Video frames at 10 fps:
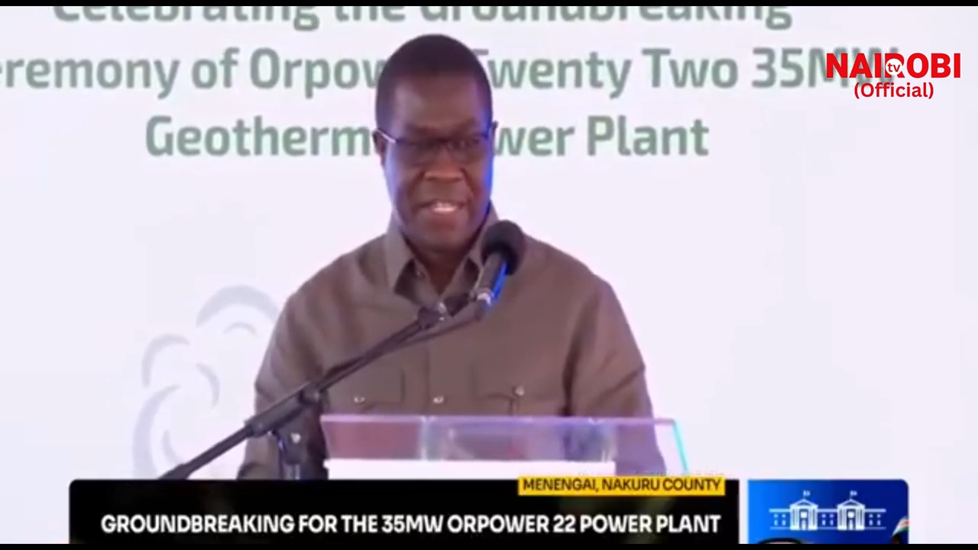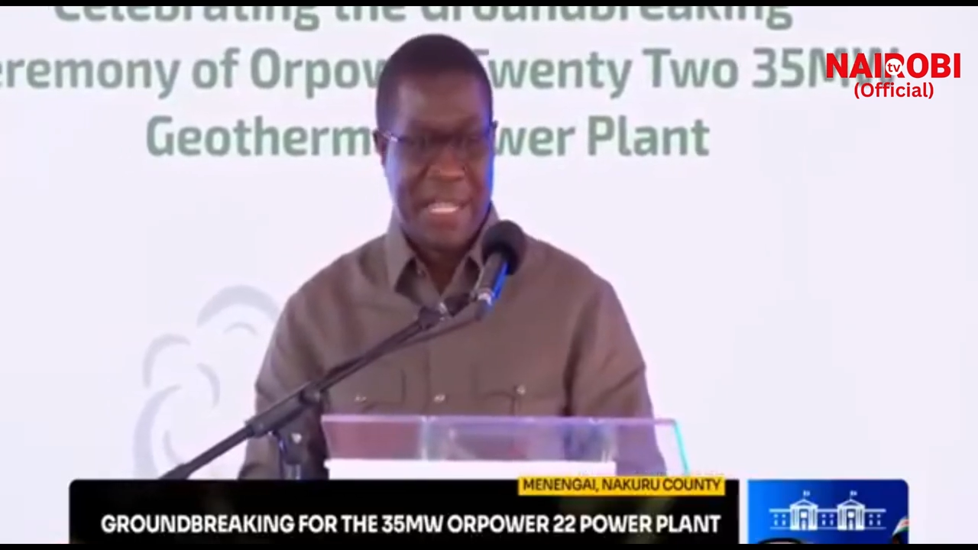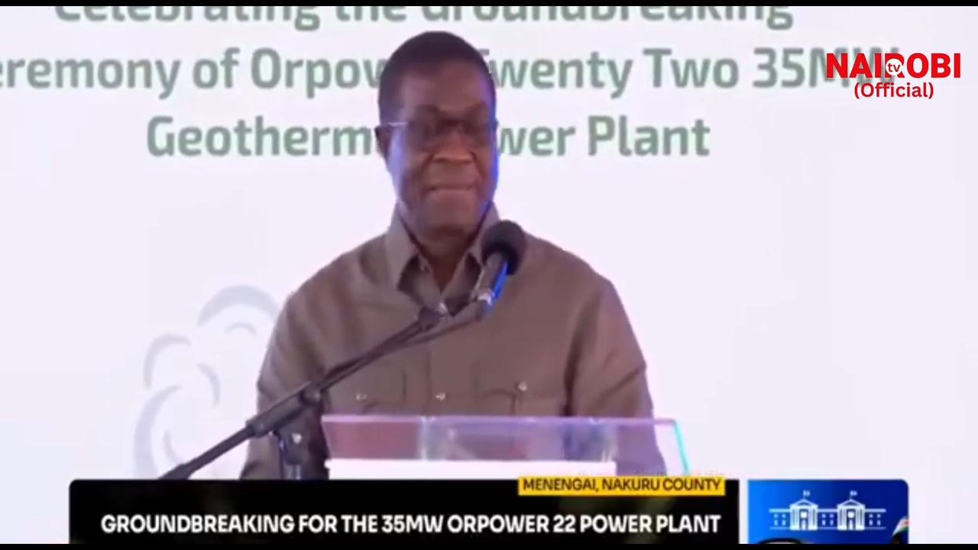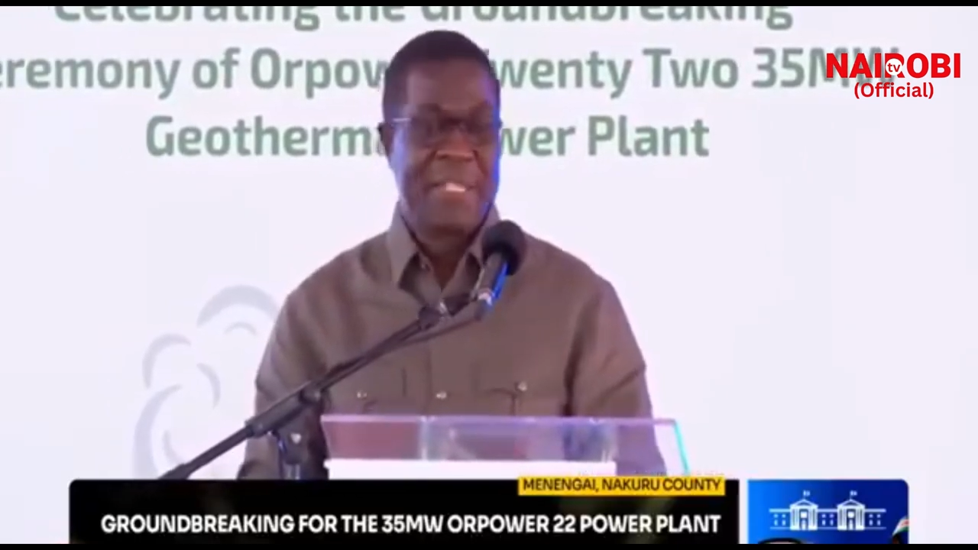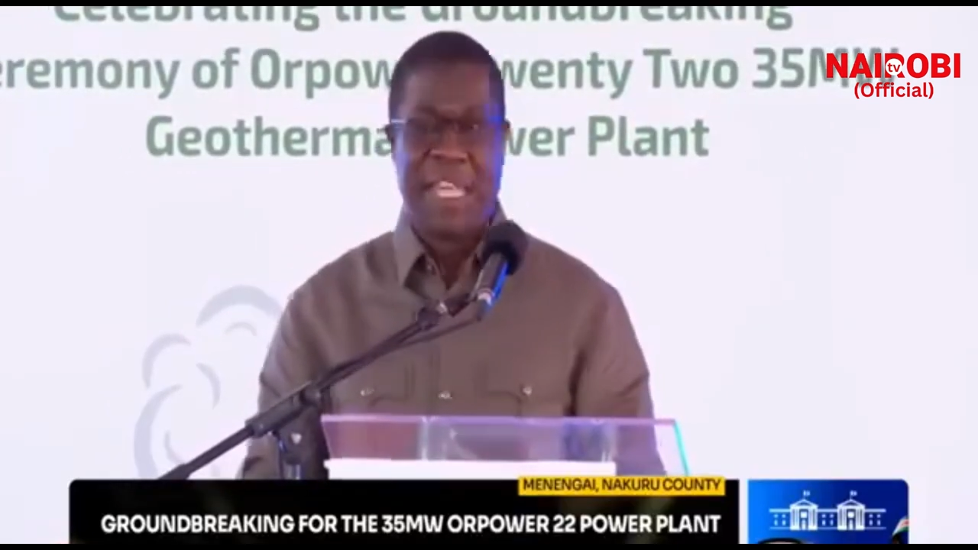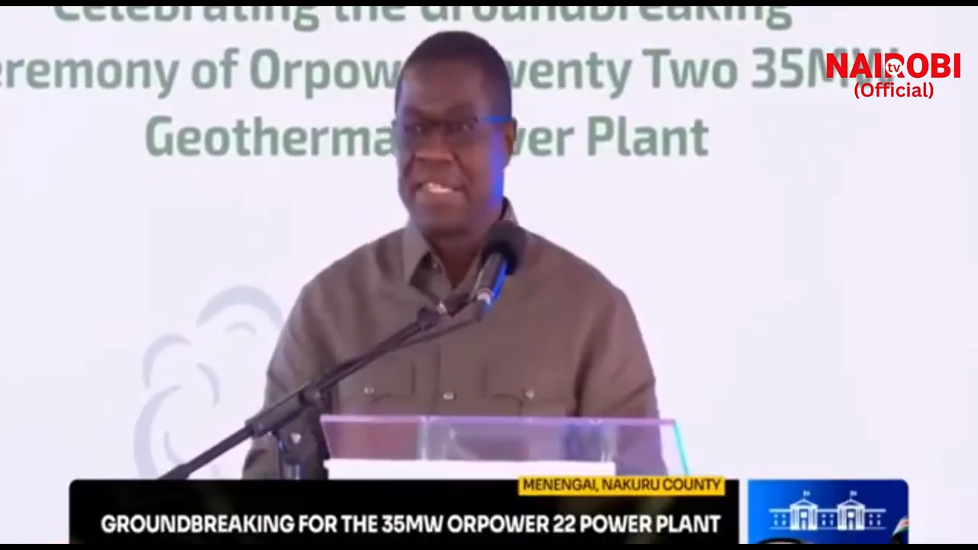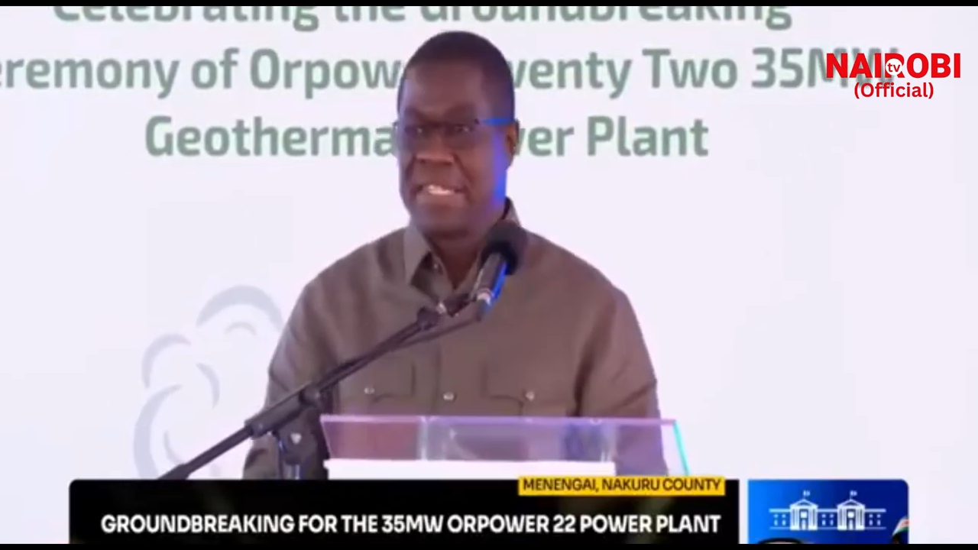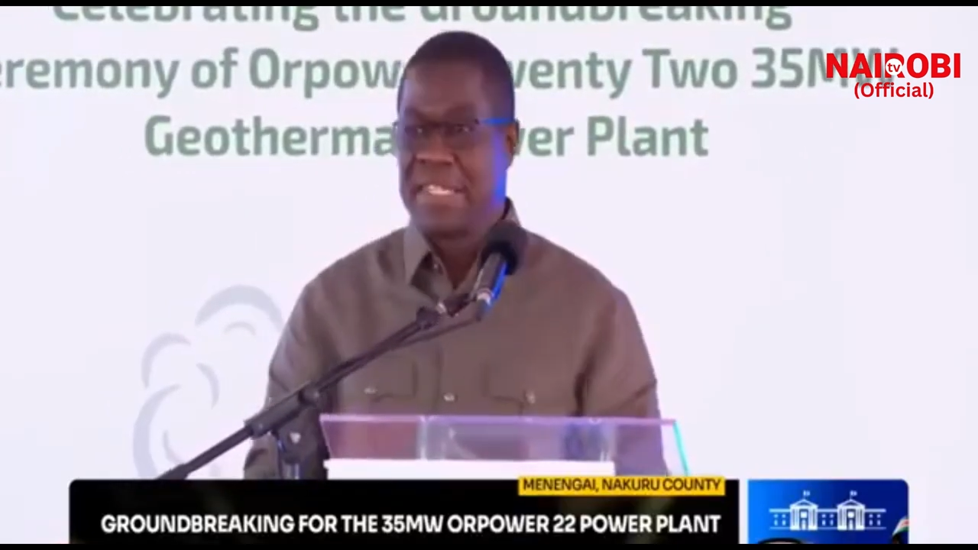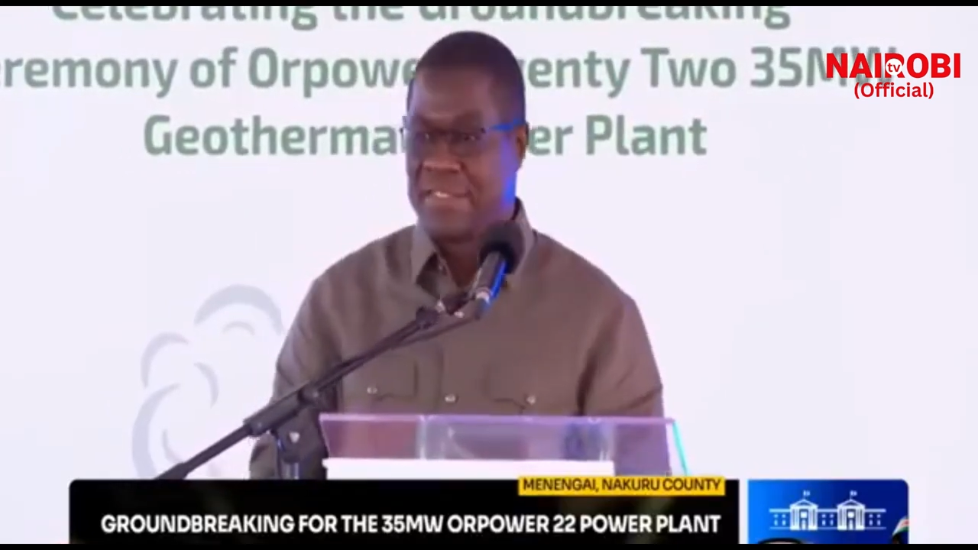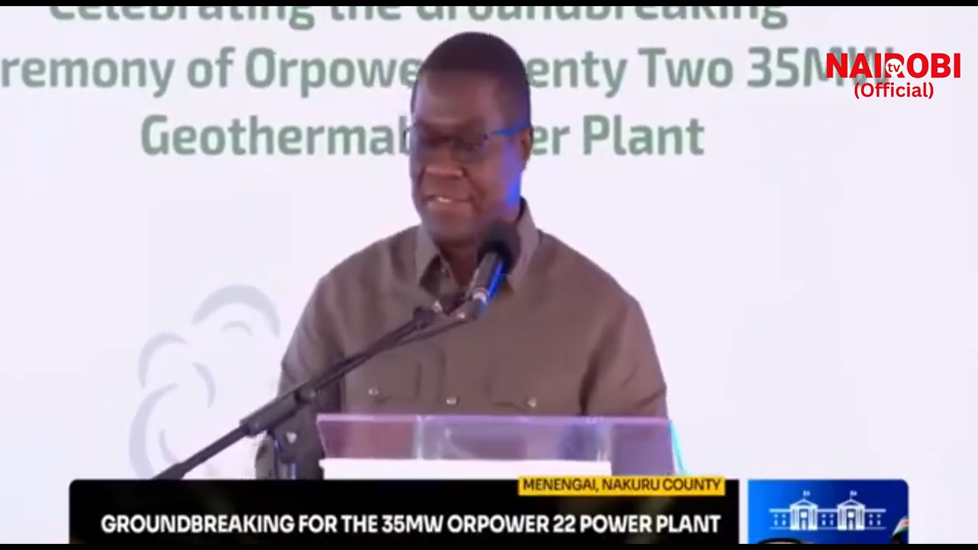let me
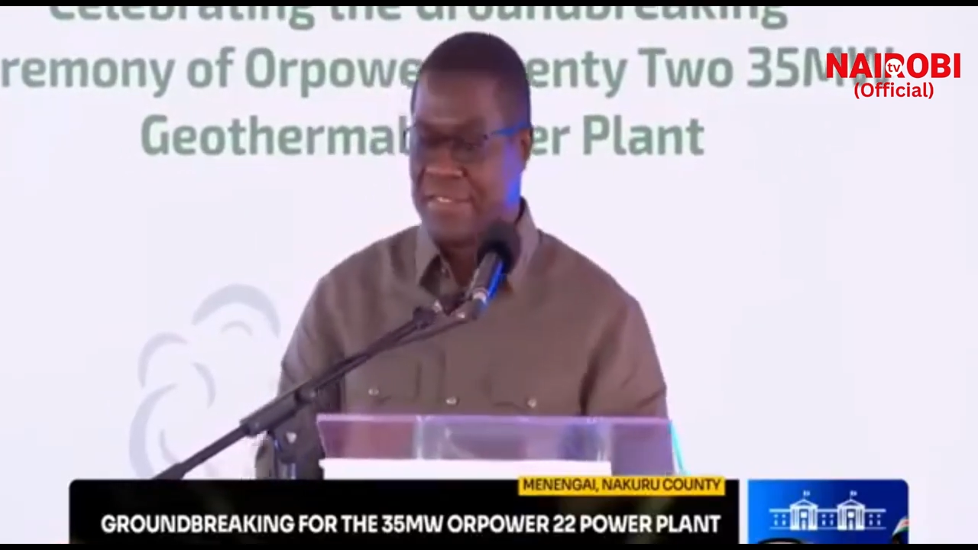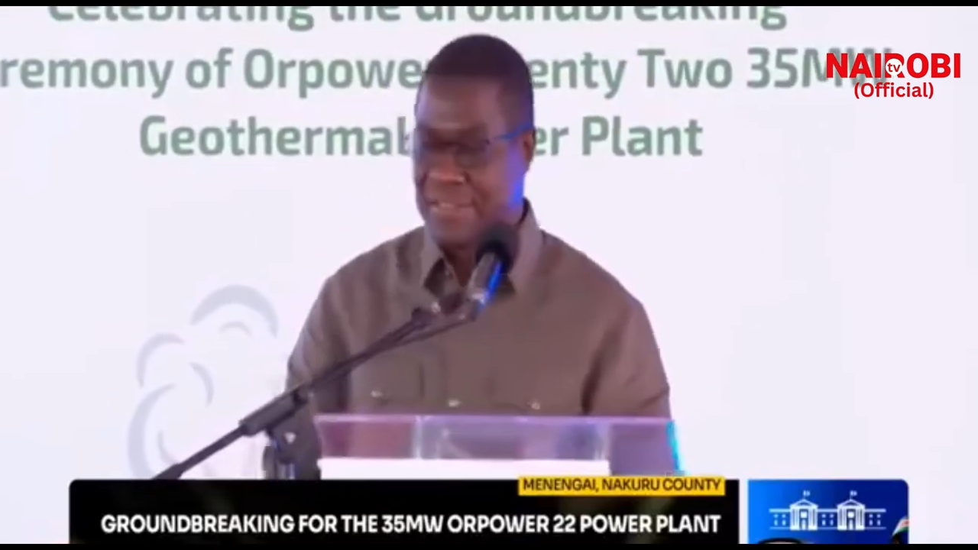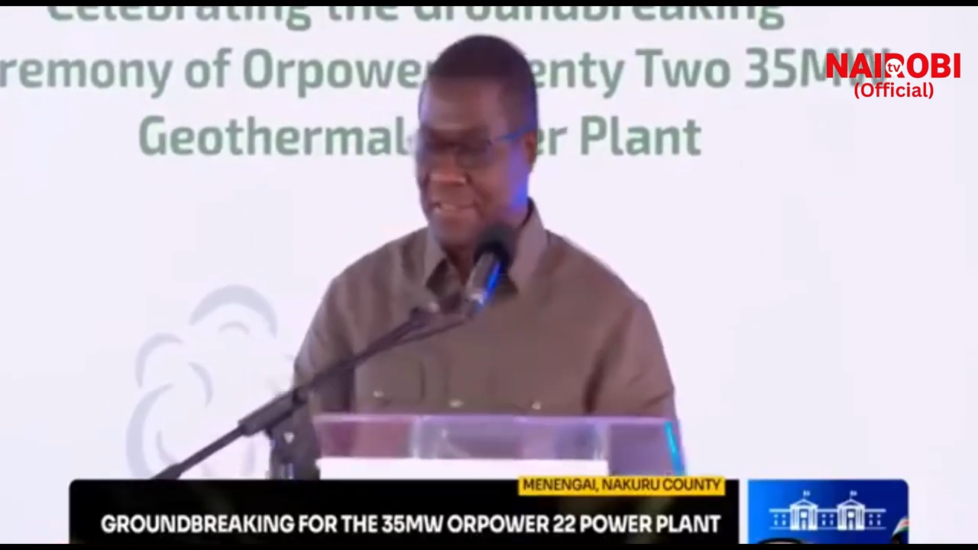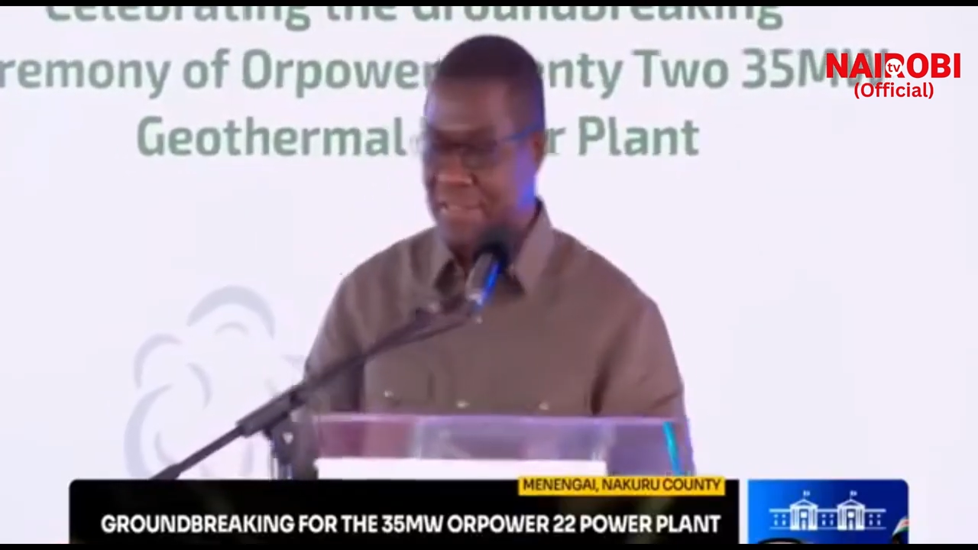say this,